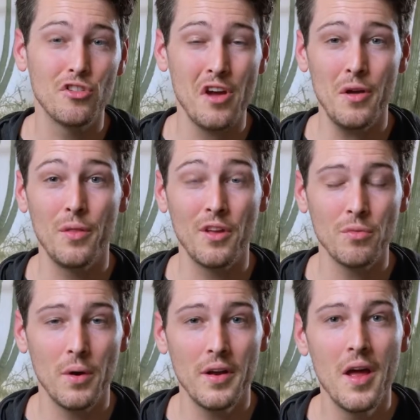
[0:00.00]
show you this
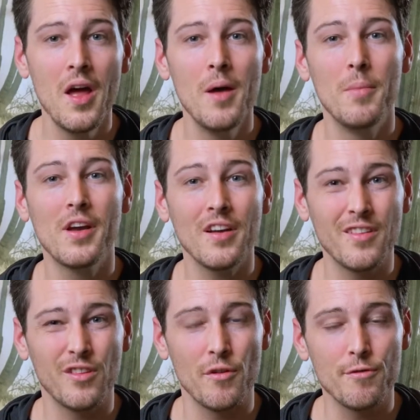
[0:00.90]
one because
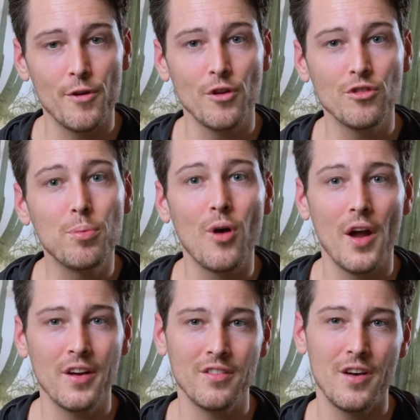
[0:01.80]
it's the first
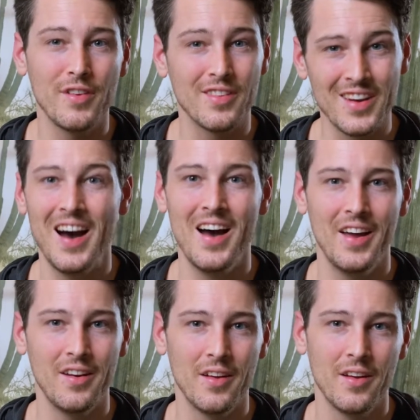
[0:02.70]
product of its kind.